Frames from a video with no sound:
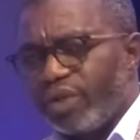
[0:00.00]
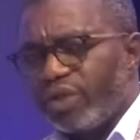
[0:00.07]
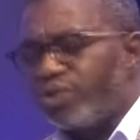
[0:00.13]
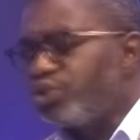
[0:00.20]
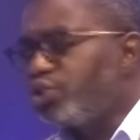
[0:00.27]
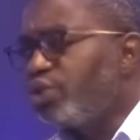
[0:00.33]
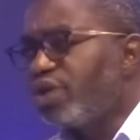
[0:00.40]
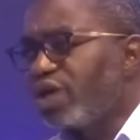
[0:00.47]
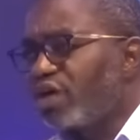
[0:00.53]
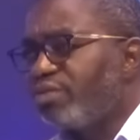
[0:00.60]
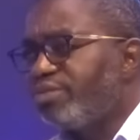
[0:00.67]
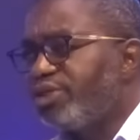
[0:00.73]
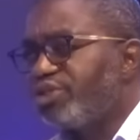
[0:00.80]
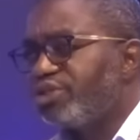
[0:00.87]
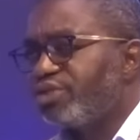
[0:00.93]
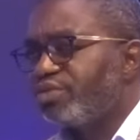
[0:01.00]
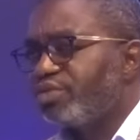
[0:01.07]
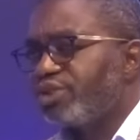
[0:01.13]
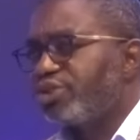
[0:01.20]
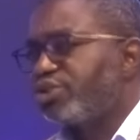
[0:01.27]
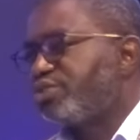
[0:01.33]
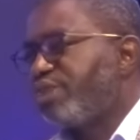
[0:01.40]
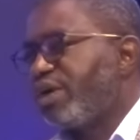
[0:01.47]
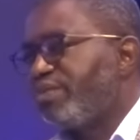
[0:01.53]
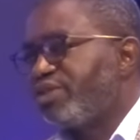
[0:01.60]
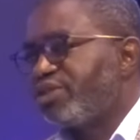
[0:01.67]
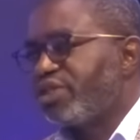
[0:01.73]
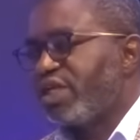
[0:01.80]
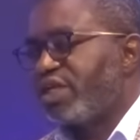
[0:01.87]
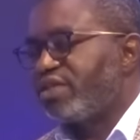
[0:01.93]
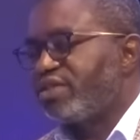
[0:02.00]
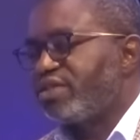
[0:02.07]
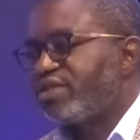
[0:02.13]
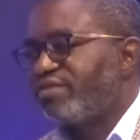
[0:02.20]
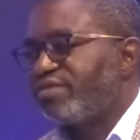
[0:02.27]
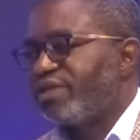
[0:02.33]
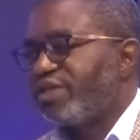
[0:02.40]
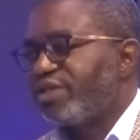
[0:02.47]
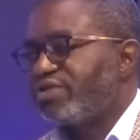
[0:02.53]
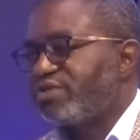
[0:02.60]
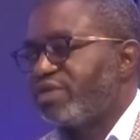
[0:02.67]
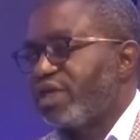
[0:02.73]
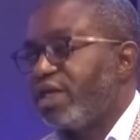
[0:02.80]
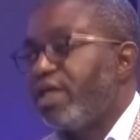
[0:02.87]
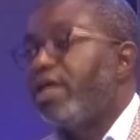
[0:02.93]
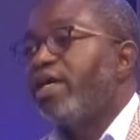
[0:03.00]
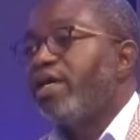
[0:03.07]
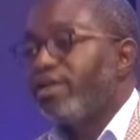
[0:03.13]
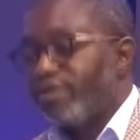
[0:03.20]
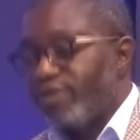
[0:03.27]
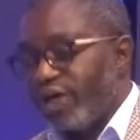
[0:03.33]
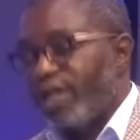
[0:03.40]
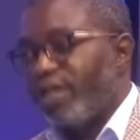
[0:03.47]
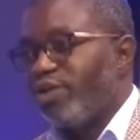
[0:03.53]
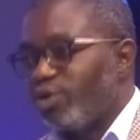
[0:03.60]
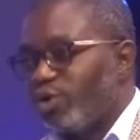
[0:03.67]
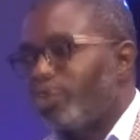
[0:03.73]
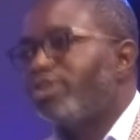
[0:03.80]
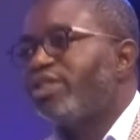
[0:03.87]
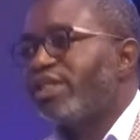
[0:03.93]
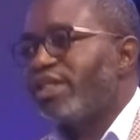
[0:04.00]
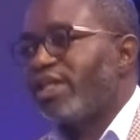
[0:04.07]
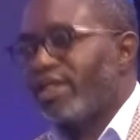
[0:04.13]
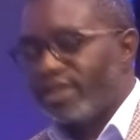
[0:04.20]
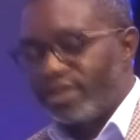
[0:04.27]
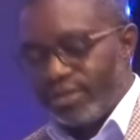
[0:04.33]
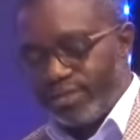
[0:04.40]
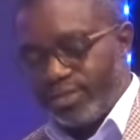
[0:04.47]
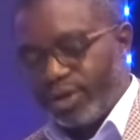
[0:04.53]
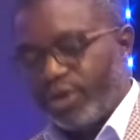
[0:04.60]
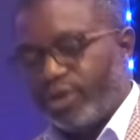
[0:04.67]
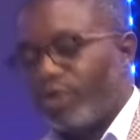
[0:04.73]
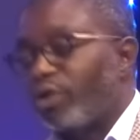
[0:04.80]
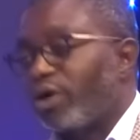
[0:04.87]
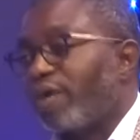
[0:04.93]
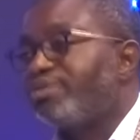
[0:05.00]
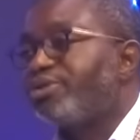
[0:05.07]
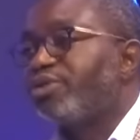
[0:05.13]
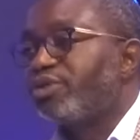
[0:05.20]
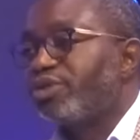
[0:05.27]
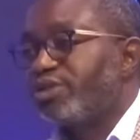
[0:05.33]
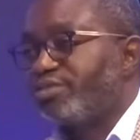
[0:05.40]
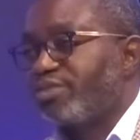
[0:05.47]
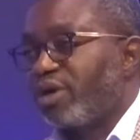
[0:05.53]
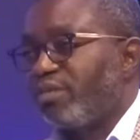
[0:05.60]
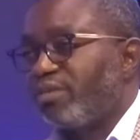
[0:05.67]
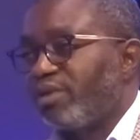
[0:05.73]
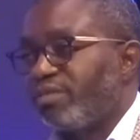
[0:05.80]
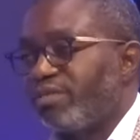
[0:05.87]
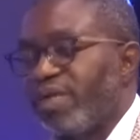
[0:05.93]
Chona Commission, which was published in 1973, they noted that corruption was a problem.